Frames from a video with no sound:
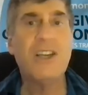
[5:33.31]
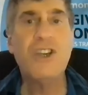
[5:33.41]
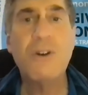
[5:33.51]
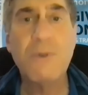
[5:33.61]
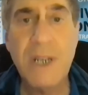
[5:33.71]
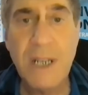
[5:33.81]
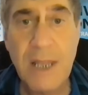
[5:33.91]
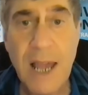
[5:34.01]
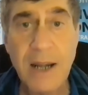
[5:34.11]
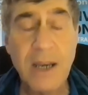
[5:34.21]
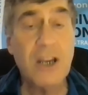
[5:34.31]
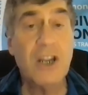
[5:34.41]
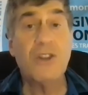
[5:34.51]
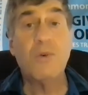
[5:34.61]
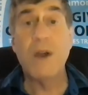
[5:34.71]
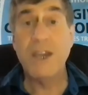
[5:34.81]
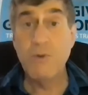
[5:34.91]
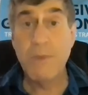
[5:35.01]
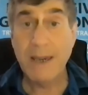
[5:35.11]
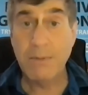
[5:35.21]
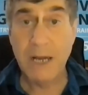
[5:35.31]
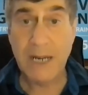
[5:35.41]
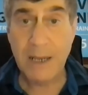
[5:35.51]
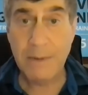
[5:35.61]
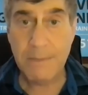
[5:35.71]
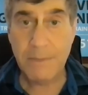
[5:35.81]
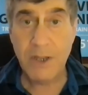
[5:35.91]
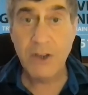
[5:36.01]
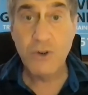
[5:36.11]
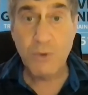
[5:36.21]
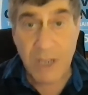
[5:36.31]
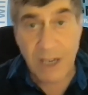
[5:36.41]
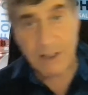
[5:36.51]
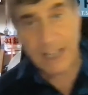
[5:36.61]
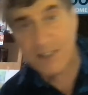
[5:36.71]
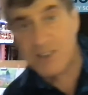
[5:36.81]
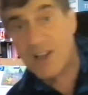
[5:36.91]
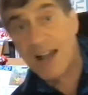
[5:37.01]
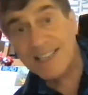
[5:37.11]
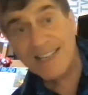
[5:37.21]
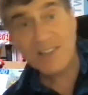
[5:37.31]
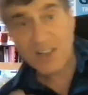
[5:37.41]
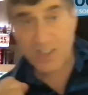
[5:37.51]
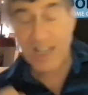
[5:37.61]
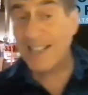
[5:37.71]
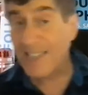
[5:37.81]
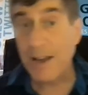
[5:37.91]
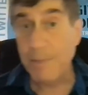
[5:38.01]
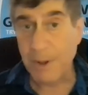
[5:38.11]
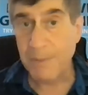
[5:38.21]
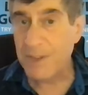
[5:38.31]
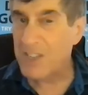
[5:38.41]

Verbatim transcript: You don't need that. The way you make money is you get, like the sign says, it's that simple.